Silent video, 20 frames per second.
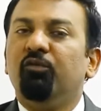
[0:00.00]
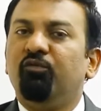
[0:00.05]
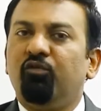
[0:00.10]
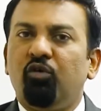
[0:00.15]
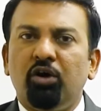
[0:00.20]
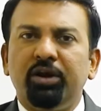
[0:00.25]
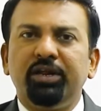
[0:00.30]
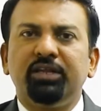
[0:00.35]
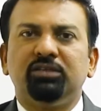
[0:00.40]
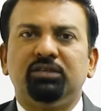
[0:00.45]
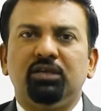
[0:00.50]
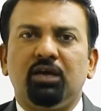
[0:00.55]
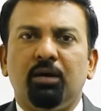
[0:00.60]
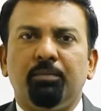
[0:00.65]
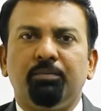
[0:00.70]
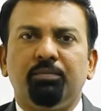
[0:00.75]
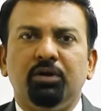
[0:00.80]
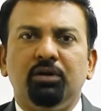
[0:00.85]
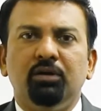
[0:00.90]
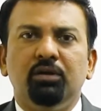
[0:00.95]
For
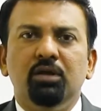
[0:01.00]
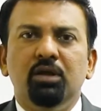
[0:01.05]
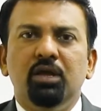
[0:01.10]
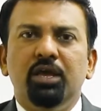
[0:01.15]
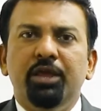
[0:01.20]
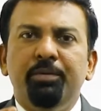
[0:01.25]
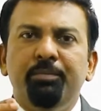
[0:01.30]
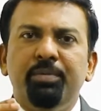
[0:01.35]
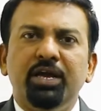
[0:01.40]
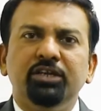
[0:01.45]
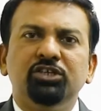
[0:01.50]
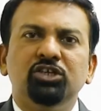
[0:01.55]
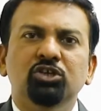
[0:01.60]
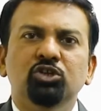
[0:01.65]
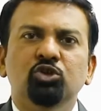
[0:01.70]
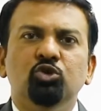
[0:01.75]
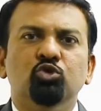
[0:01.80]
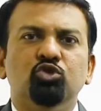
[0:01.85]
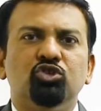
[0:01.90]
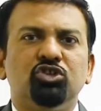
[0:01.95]
example, imagine
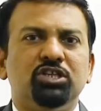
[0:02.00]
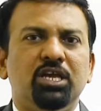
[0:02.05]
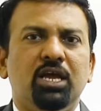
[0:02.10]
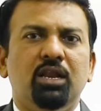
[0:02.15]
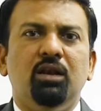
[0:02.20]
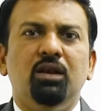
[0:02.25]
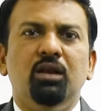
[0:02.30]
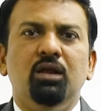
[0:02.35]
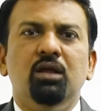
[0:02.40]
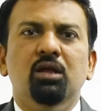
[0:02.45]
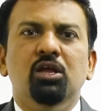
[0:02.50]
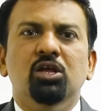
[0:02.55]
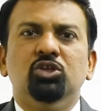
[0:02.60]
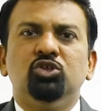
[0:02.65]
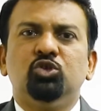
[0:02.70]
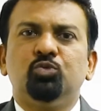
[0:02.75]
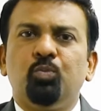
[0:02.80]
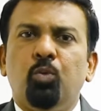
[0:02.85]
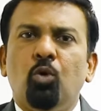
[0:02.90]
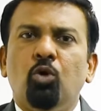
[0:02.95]
you sell
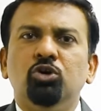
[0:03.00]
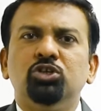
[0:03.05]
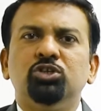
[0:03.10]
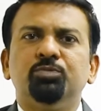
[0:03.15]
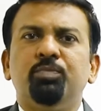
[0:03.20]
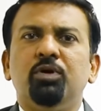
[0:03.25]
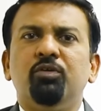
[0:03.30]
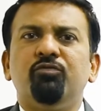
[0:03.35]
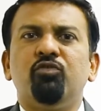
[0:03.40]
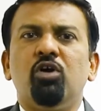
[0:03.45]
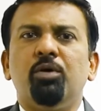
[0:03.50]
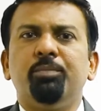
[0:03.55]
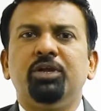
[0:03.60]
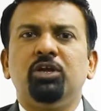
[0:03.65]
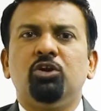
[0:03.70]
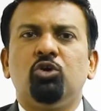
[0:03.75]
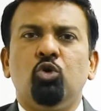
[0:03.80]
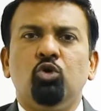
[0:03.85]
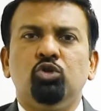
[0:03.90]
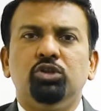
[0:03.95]
sports performing
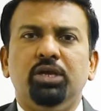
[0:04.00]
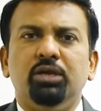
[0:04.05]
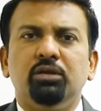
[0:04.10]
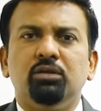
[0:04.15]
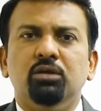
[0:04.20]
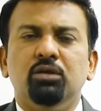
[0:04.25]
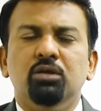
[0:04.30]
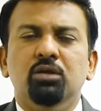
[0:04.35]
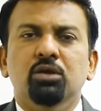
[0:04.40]
clothing.